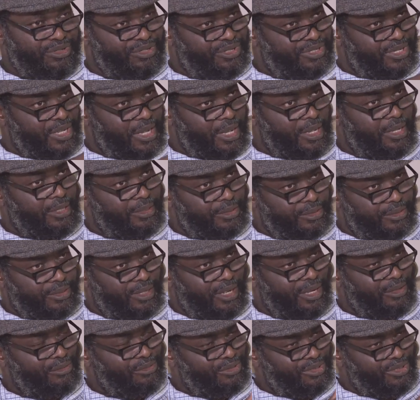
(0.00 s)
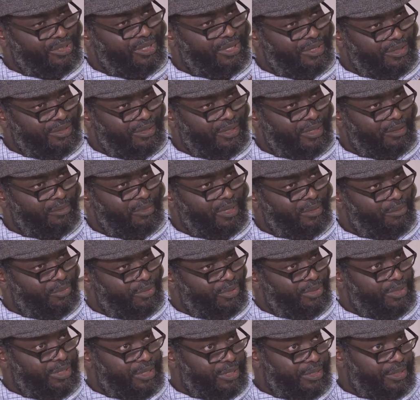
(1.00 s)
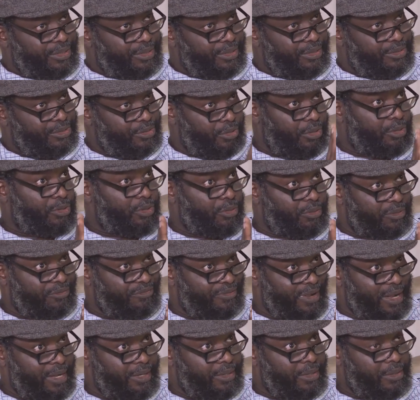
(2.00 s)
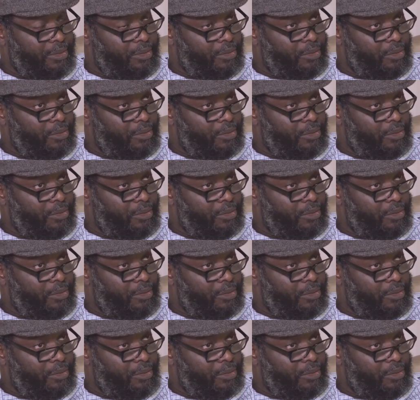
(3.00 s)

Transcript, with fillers: insight, are you saying that my brother is going to be fine?